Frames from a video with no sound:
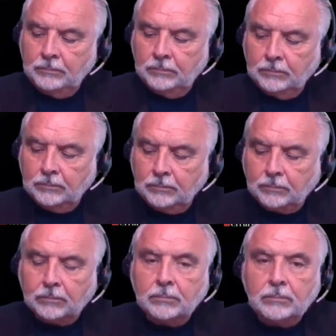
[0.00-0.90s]

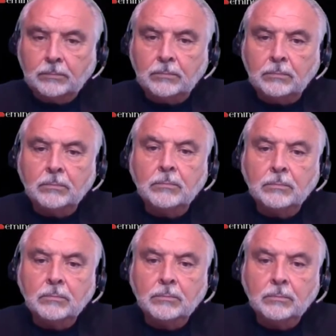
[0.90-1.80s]

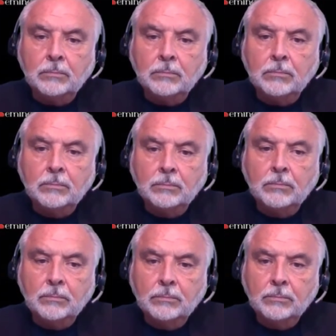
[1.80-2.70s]

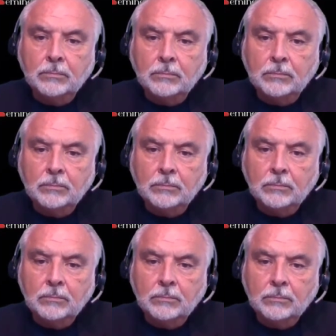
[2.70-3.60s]

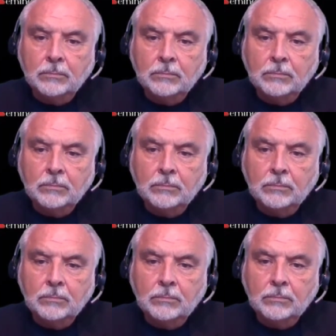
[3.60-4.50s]

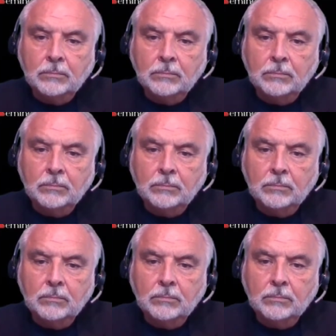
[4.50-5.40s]

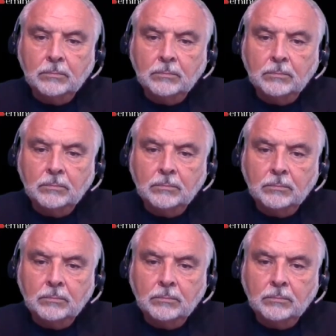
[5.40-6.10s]
[no speech]